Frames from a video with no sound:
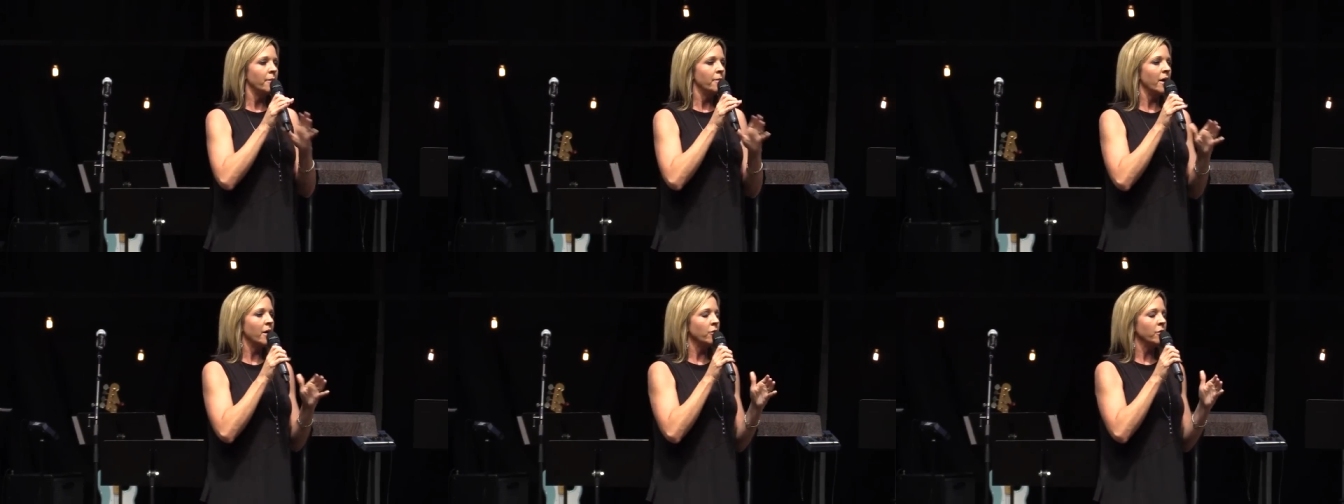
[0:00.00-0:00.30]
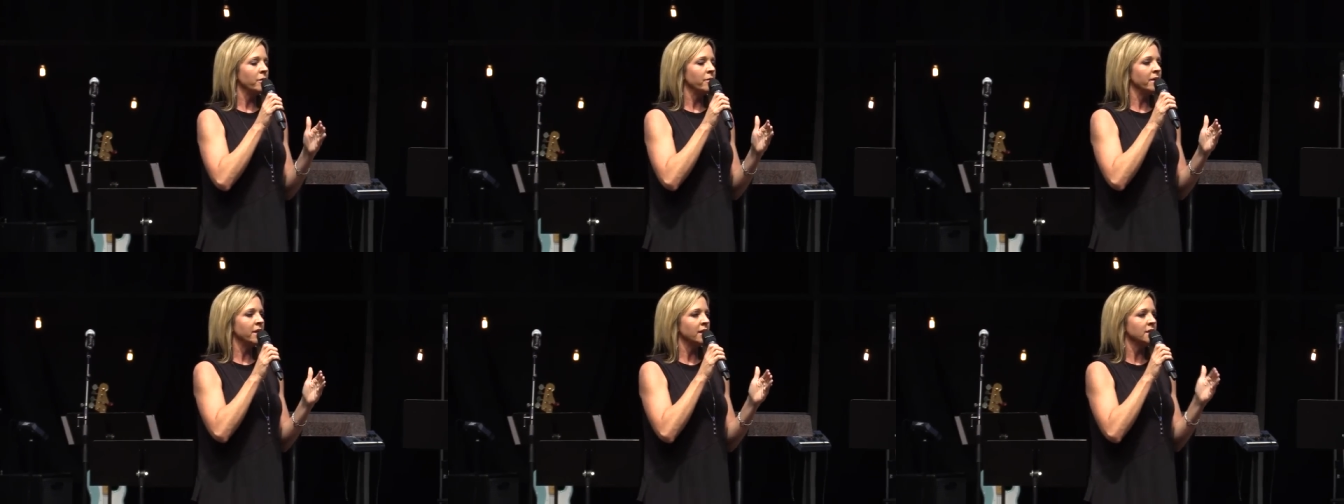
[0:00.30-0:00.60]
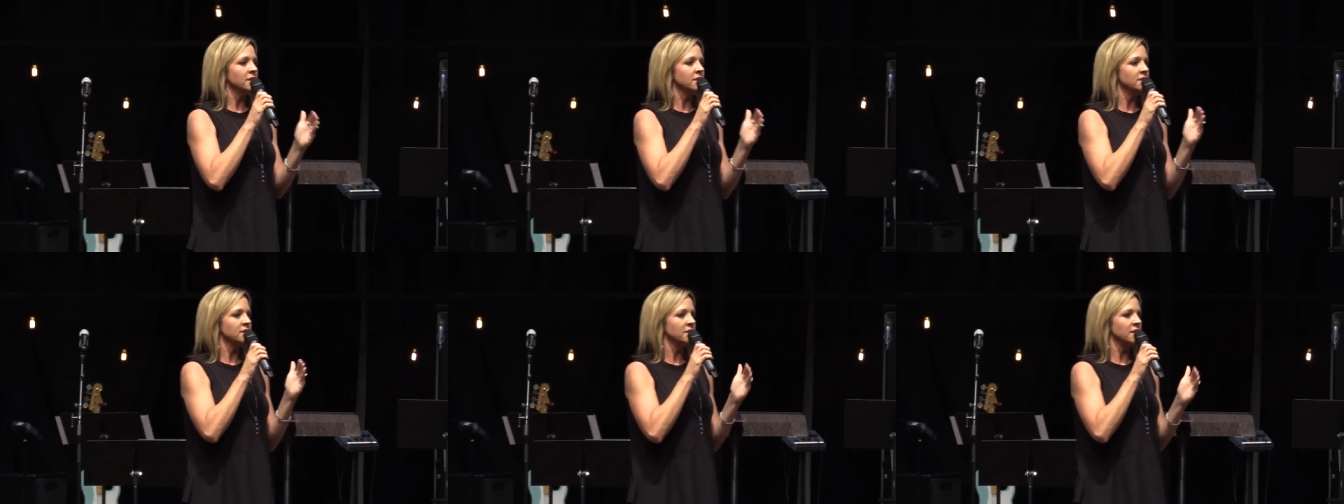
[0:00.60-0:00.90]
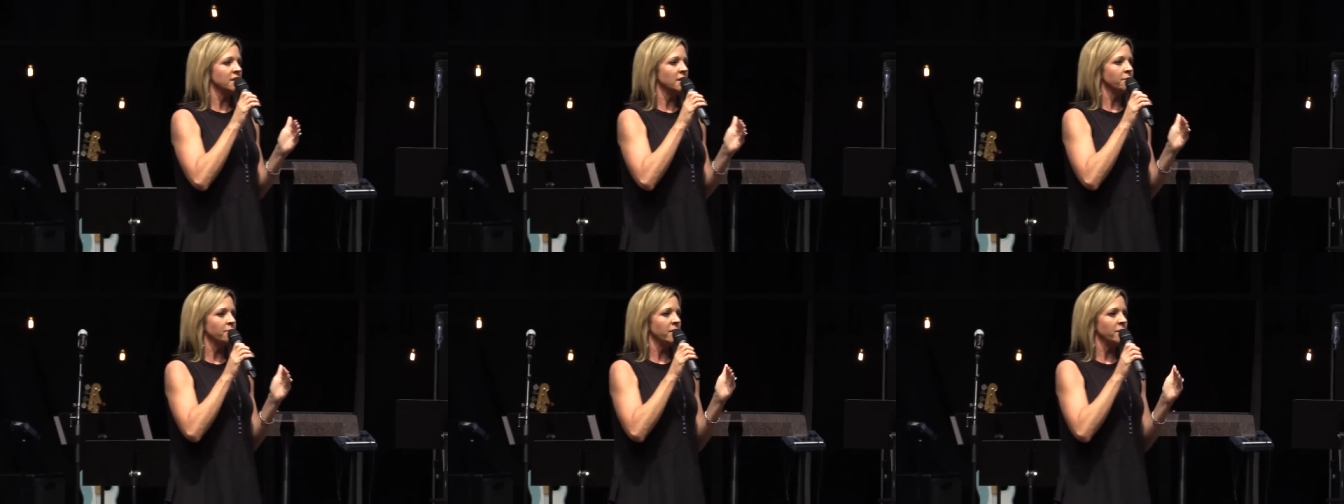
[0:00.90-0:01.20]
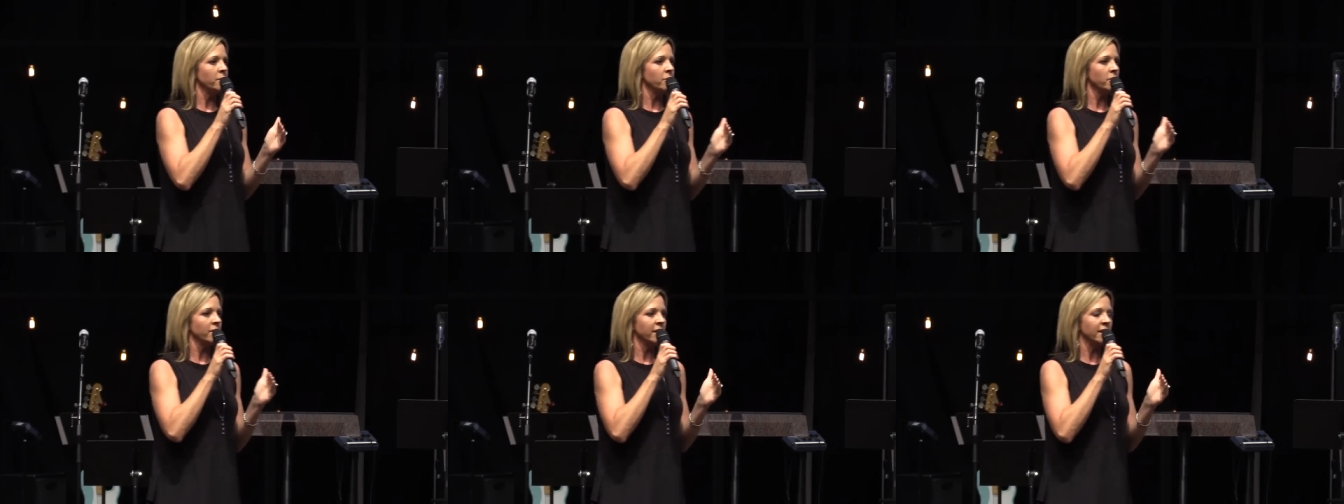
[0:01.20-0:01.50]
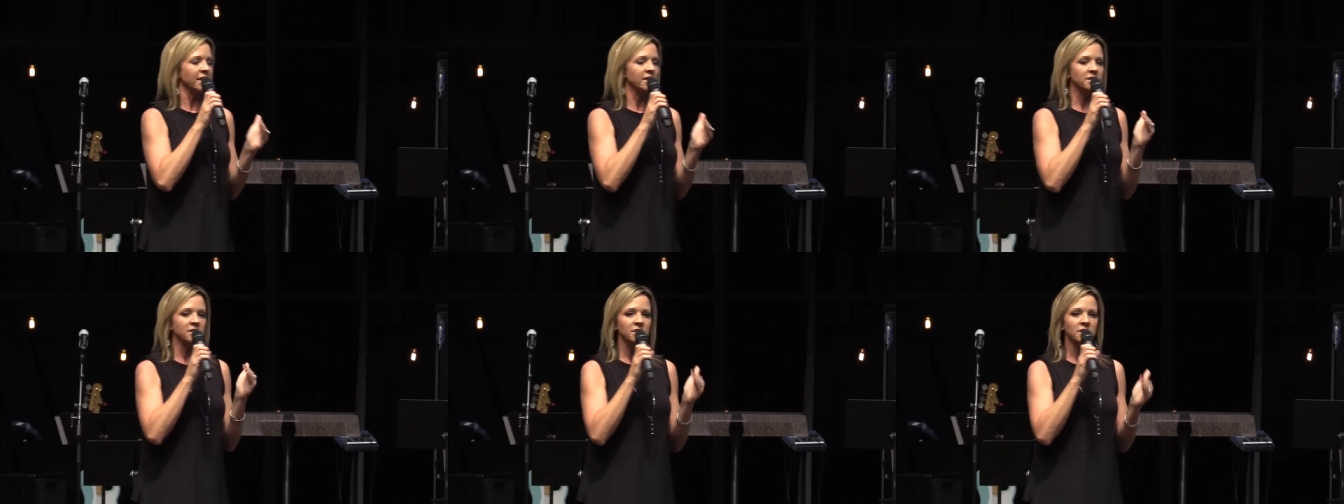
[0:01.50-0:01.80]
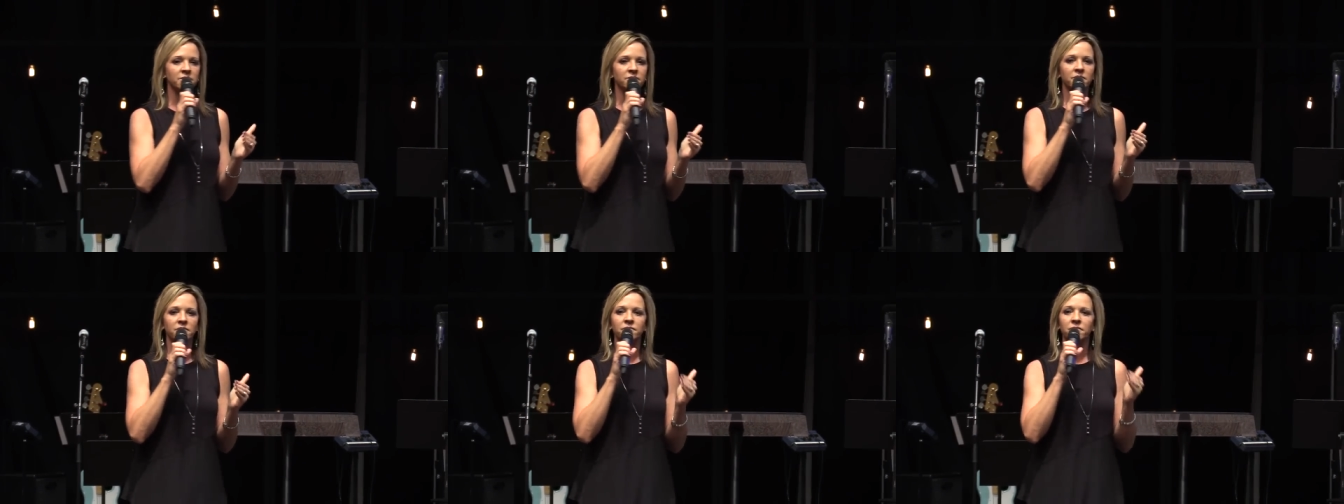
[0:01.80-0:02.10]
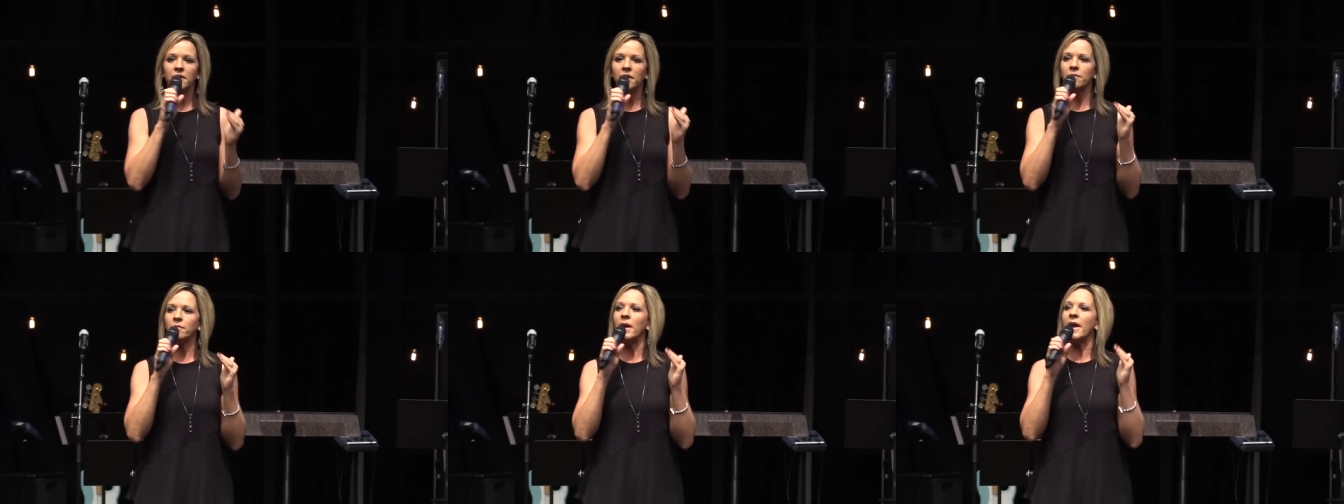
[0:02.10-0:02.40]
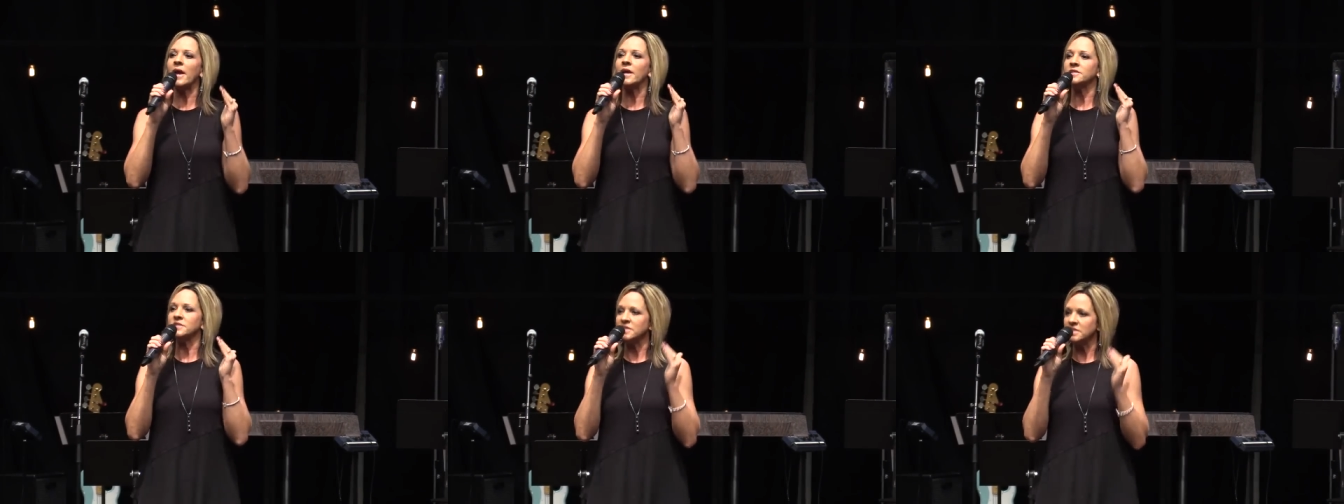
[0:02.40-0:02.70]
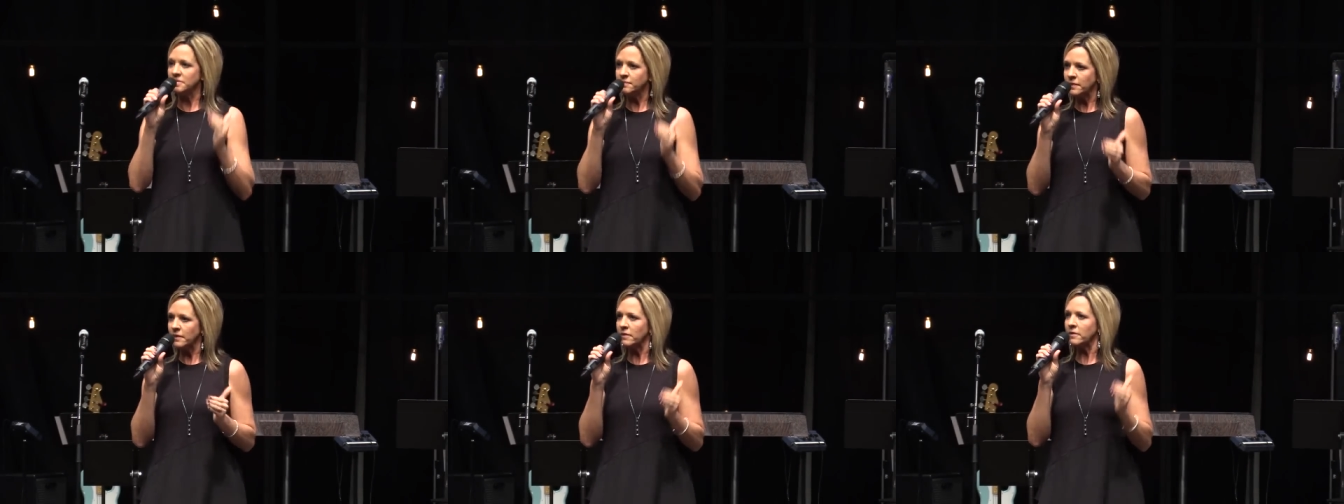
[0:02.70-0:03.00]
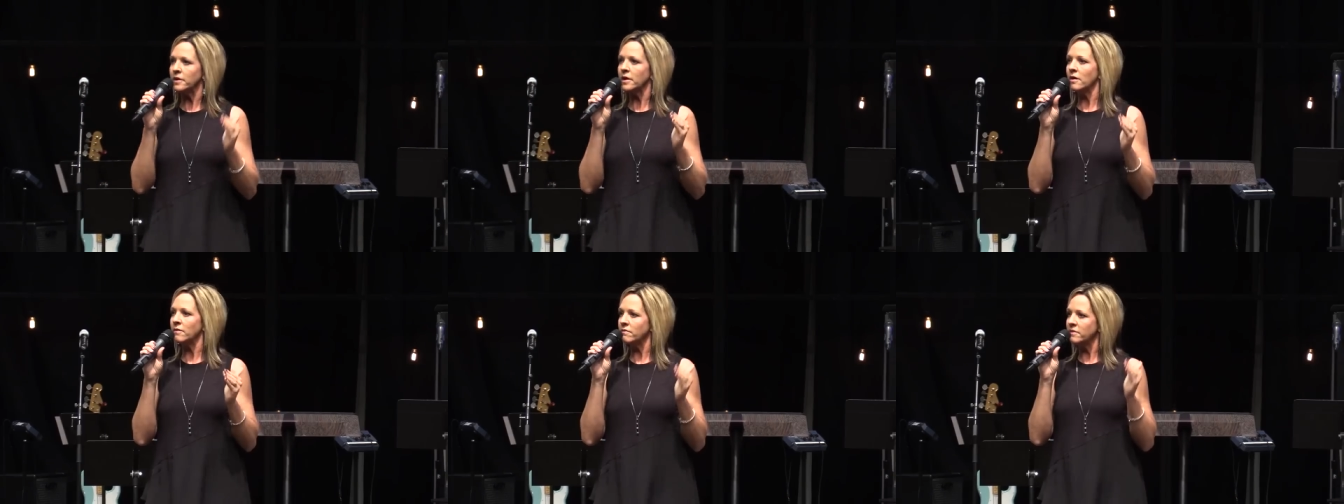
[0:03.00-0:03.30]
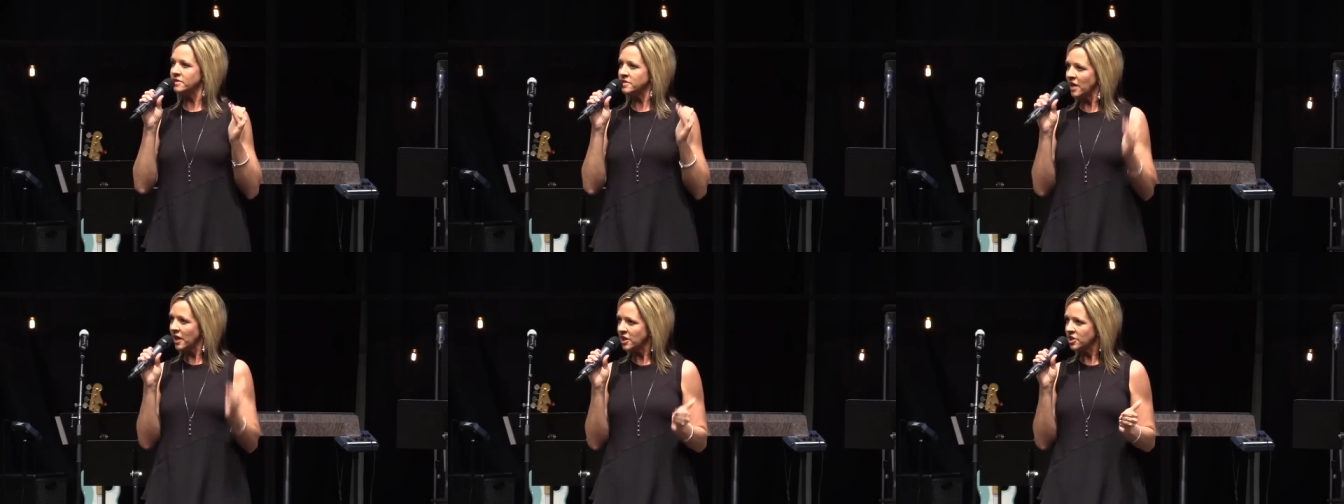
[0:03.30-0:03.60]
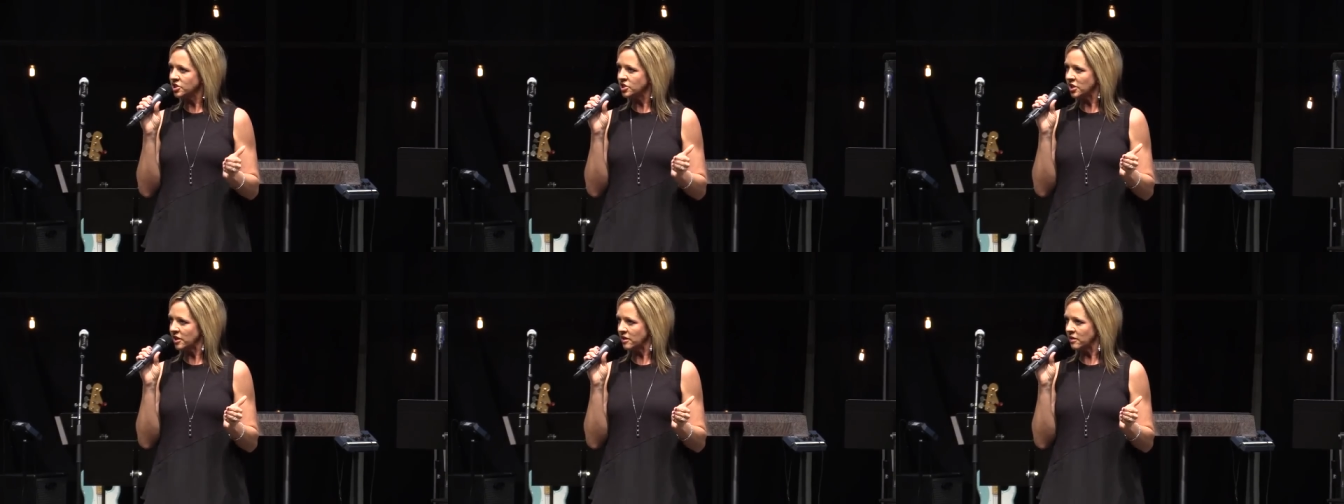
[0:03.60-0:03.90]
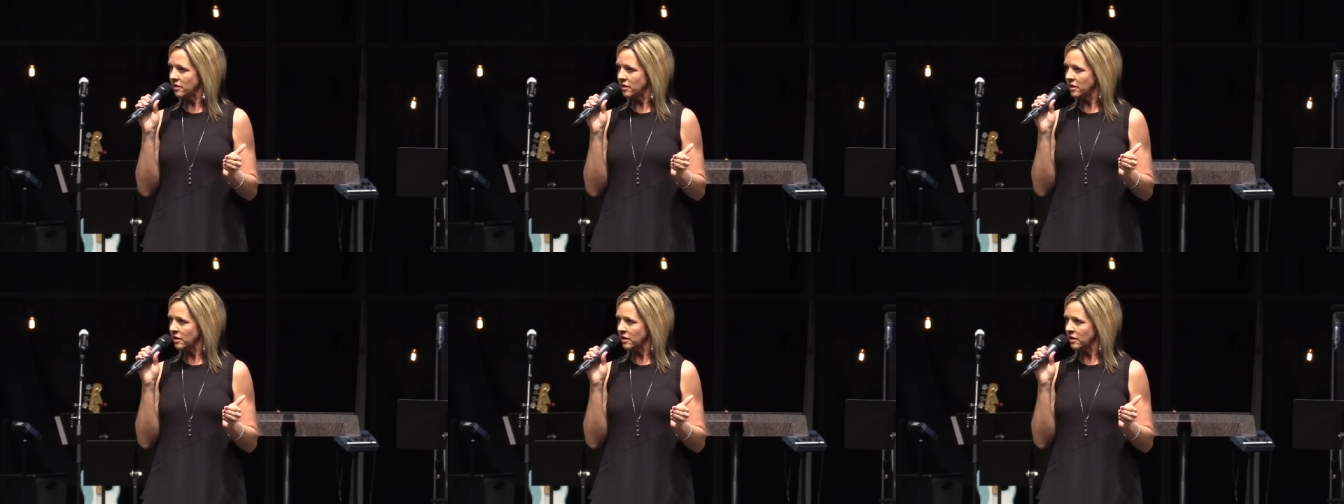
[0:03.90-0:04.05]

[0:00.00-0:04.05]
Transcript: But we began to see that people were getting delivered from a spirit of rejection,